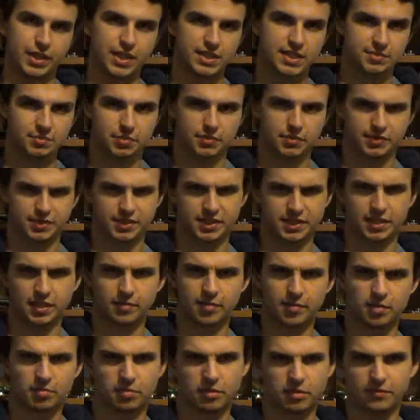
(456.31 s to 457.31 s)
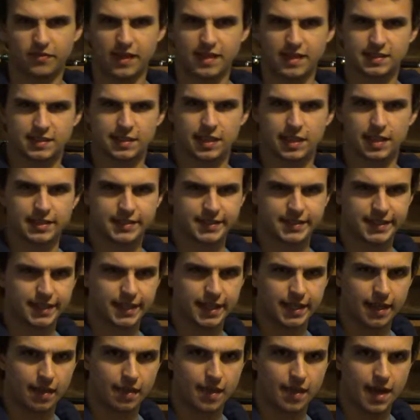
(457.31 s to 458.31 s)
Let's move on to something a bit more
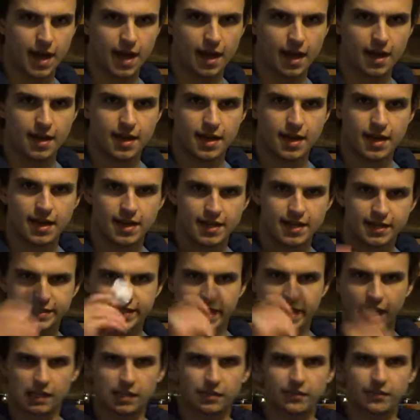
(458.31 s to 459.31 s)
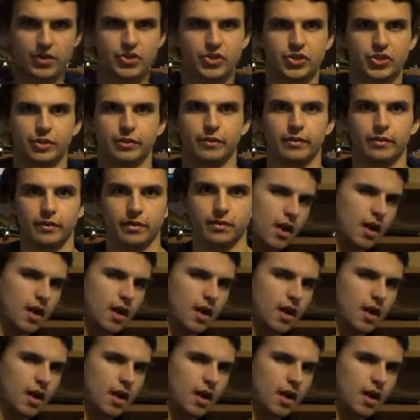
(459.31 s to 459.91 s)
fascinating, and that is colour vision.